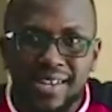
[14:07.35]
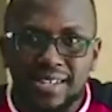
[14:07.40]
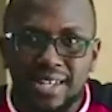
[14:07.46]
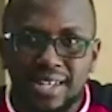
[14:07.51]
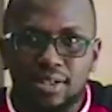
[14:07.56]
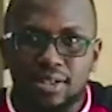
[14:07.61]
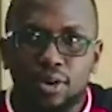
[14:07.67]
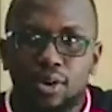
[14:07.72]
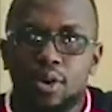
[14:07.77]

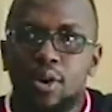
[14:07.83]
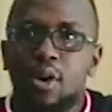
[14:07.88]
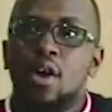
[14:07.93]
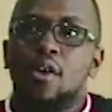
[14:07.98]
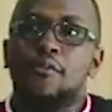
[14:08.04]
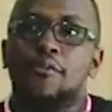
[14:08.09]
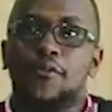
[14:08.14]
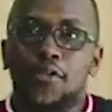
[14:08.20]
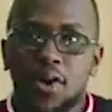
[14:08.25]
So
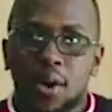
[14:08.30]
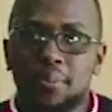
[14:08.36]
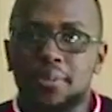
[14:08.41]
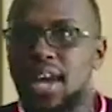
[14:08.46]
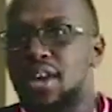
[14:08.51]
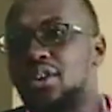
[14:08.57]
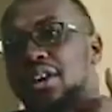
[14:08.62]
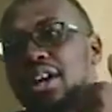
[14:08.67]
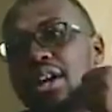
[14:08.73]
from there, you
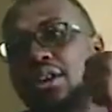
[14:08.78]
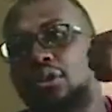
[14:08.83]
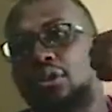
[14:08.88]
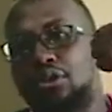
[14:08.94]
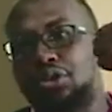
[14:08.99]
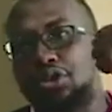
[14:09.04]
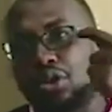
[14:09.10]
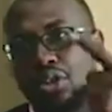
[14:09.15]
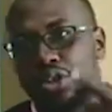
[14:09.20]
can control
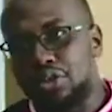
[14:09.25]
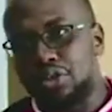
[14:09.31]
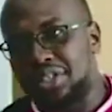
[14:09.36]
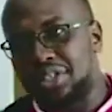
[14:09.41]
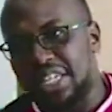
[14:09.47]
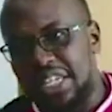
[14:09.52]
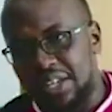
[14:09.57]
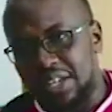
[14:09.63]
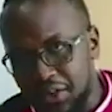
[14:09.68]
your T
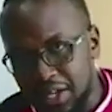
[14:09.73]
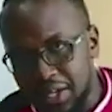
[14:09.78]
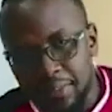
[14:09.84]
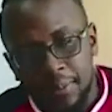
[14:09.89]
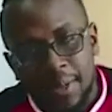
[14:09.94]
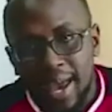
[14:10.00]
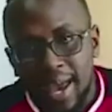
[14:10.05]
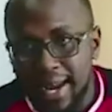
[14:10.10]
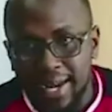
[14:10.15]
V.
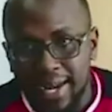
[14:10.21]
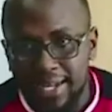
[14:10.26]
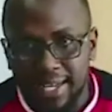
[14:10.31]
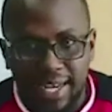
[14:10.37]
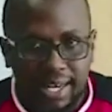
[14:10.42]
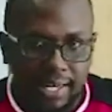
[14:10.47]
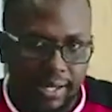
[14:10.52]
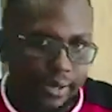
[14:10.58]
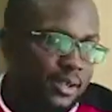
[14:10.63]
And ideally,
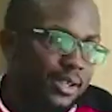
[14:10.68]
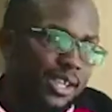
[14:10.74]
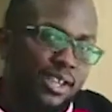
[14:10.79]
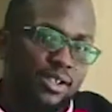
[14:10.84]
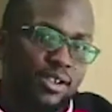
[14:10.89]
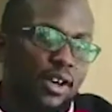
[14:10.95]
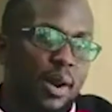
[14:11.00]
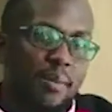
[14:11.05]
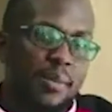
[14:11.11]
this is going to
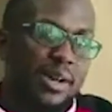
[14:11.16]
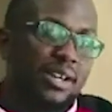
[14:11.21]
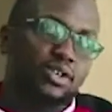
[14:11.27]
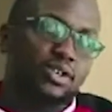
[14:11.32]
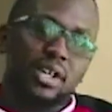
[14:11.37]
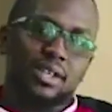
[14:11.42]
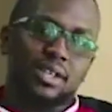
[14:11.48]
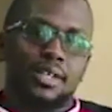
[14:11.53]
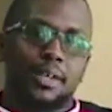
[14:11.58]
be
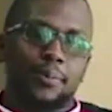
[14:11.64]
interesting.